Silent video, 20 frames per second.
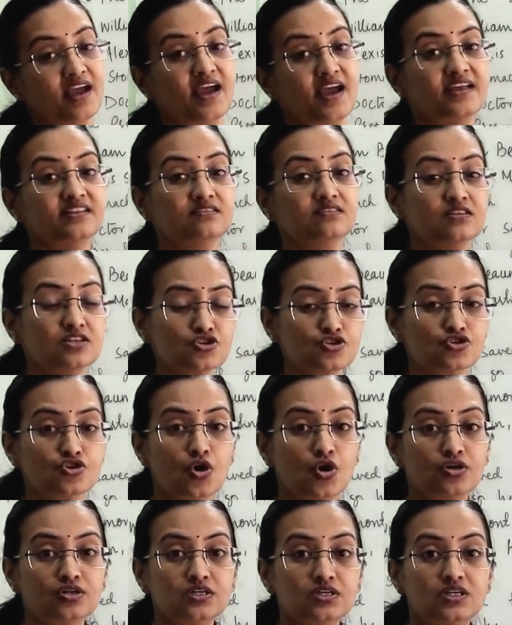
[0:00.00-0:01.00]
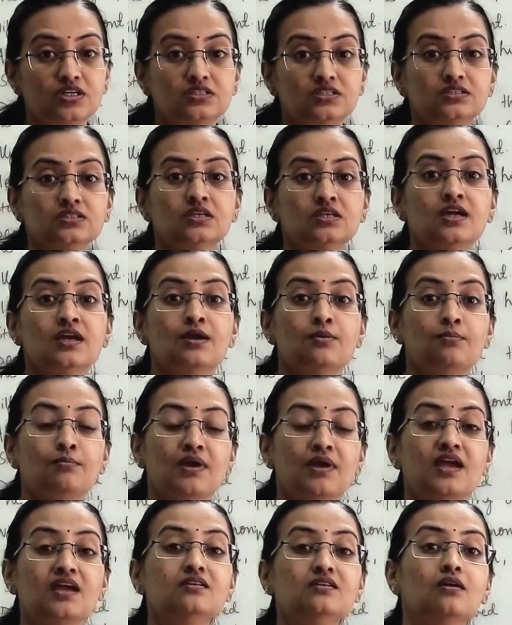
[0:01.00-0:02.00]
and this shotgun
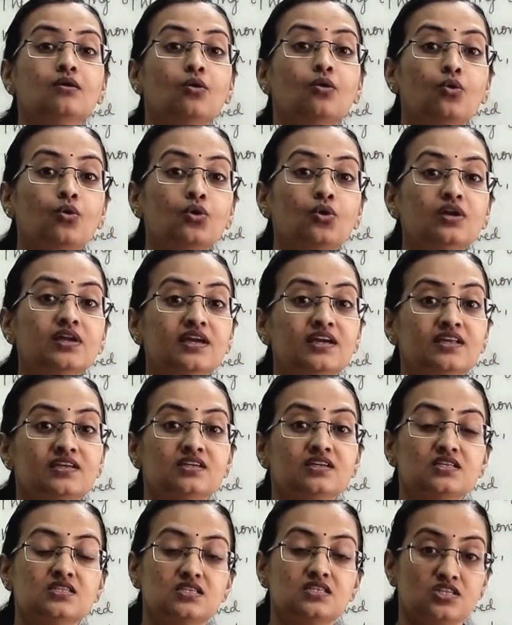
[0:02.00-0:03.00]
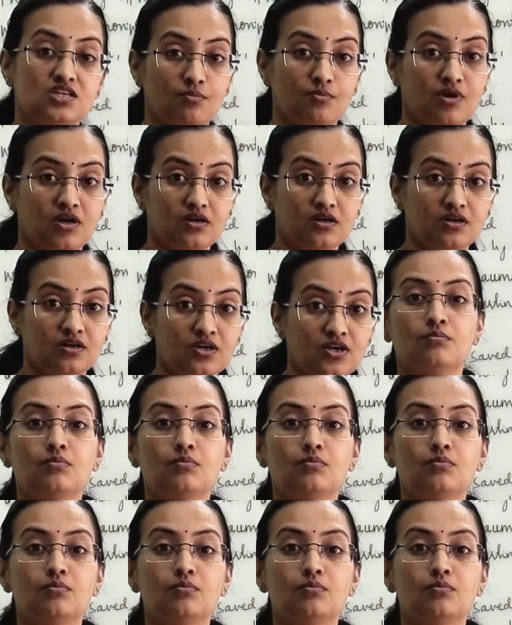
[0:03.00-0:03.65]
made a hole in his stomach,